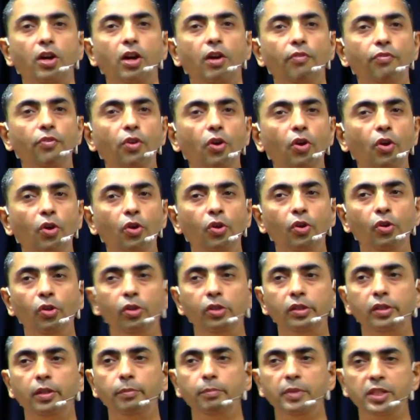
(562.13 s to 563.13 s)
of
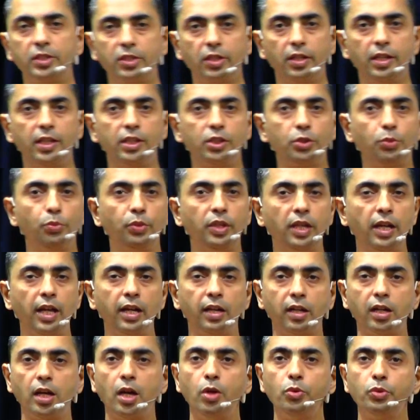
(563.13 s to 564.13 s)
all the miseries we
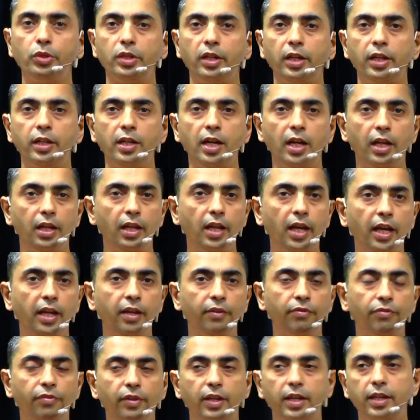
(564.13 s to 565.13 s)
encounter in our
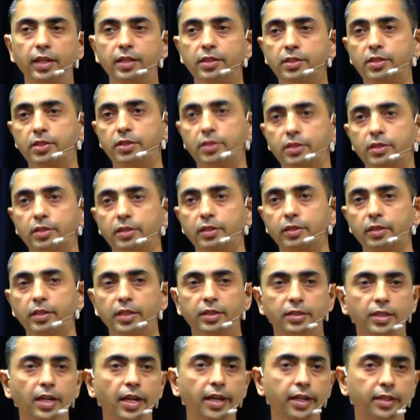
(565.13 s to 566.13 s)
life, is
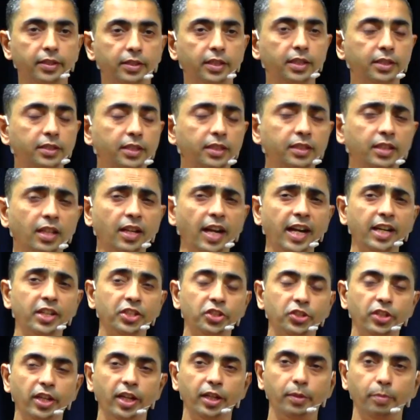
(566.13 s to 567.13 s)
desires. Is this a
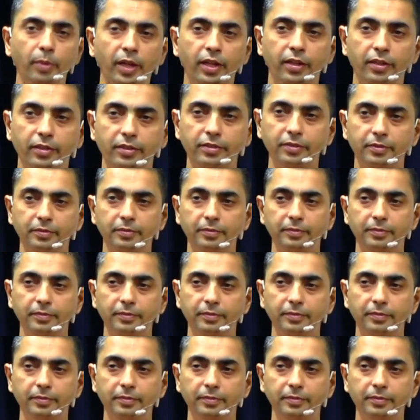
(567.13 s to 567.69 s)
right statement?